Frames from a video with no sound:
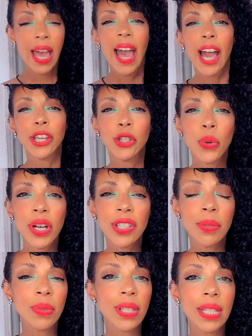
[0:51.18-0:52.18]
and you wear
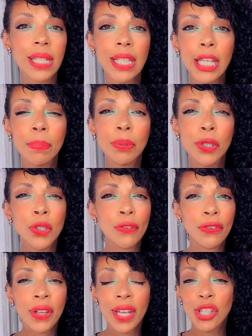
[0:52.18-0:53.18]
some sleek,
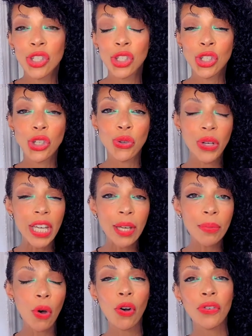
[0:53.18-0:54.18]
beautiful,
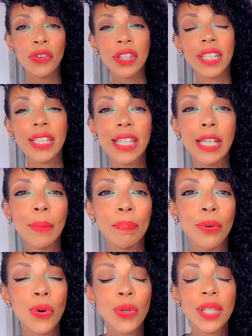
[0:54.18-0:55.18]
extreme over the knee
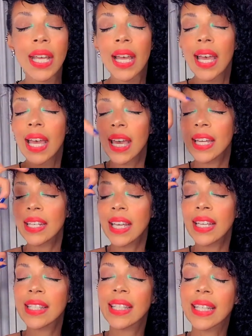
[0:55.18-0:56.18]
boots it
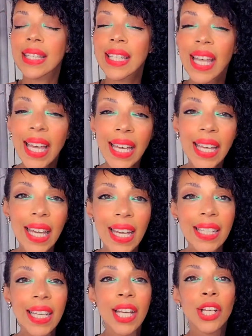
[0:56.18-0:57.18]
is the
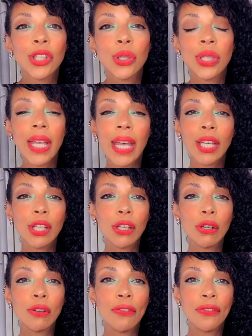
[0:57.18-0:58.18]
ticket to take
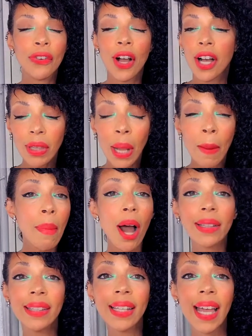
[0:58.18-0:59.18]
you from
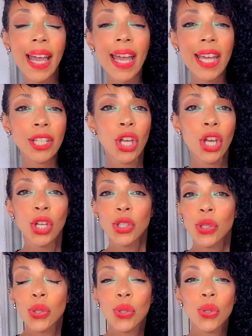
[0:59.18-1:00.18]
mundane
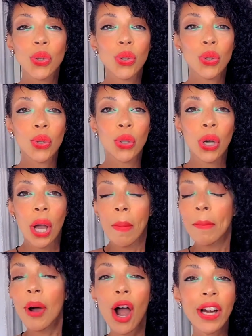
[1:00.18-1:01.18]
to
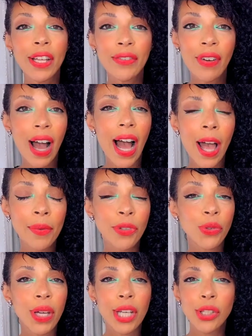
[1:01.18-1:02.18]
party vibes
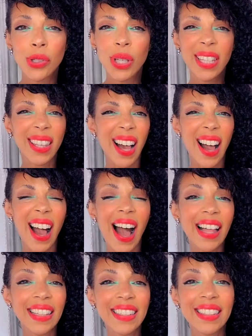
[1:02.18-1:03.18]
straight into like the
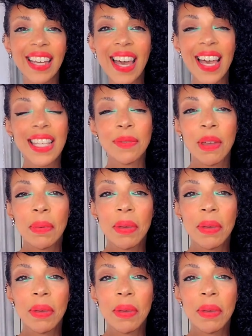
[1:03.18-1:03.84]
holidays, maybe